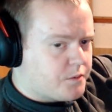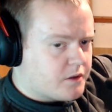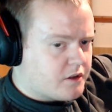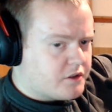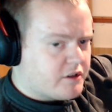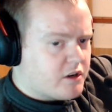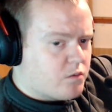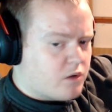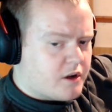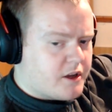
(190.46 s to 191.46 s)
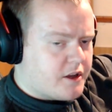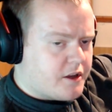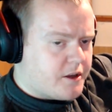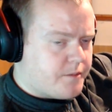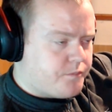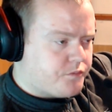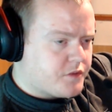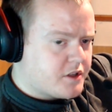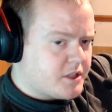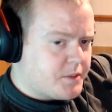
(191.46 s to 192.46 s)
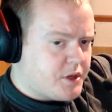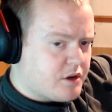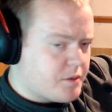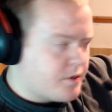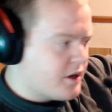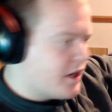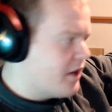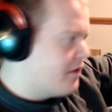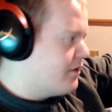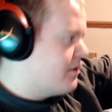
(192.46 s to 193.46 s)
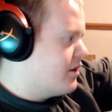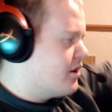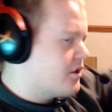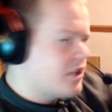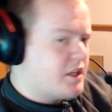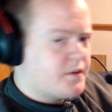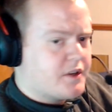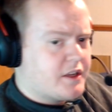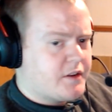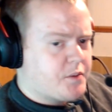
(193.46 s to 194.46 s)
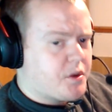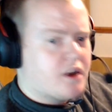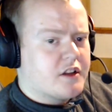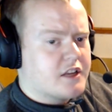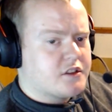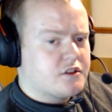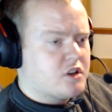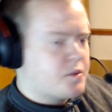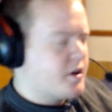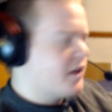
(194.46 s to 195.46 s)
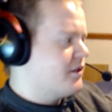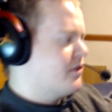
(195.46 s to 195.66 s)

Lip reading: Considering what CPU I put in here. See if it bottlenecks, there's no point.